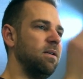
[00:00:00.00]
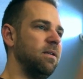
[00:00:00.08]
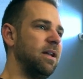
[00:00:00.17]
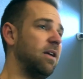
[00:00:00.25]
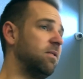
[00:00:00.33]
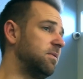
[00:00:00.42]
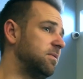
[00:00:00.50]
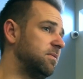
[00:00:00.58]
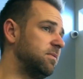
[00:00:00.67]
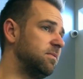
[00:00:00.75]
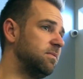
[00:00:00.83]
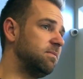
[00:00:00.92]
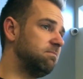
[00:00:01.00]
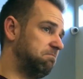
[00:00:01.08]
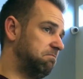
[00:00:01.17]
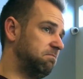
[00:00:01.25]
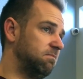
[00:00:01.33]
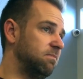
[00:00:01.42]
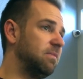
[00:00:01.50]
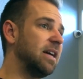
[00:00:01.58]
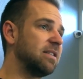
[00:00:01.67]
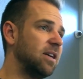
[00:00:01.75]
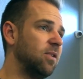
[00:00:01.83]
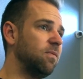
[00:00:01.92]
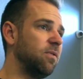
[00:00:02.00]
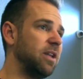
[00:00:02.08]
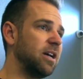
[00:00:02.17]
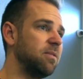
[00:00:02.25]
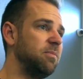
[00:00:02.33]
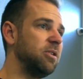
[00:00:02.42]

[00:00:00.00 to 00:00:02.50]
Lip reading: Now, that's helpful. That can be